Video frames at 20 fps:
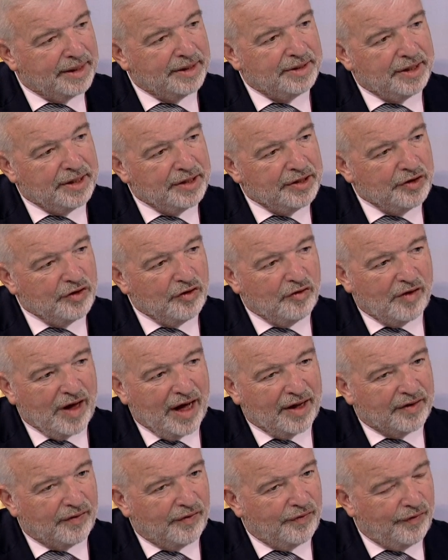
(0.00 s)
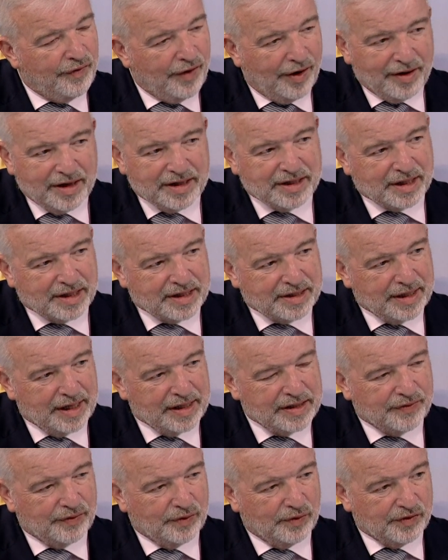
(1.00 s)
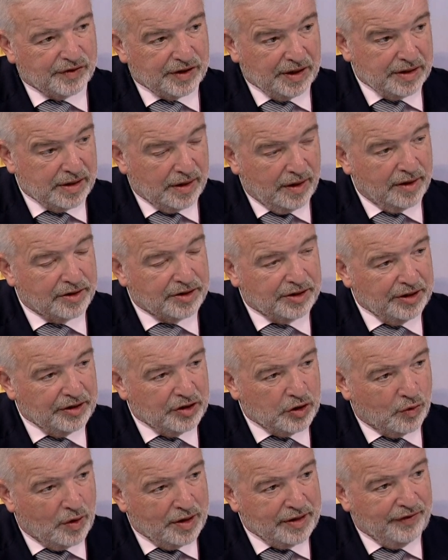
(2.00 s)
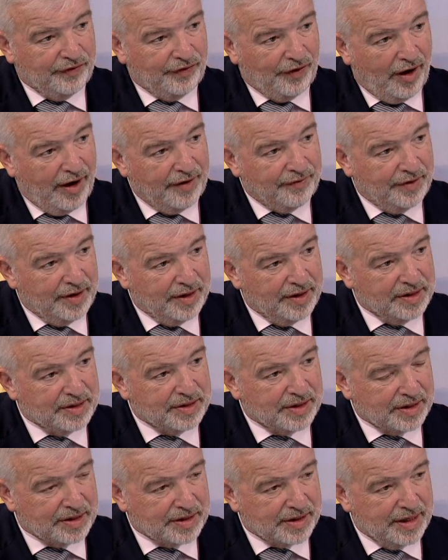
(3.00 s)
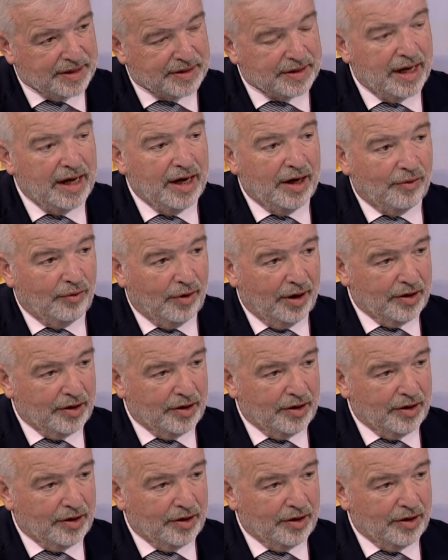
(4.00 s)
indeed, you've had a very successful, since last year, twenty-five years success right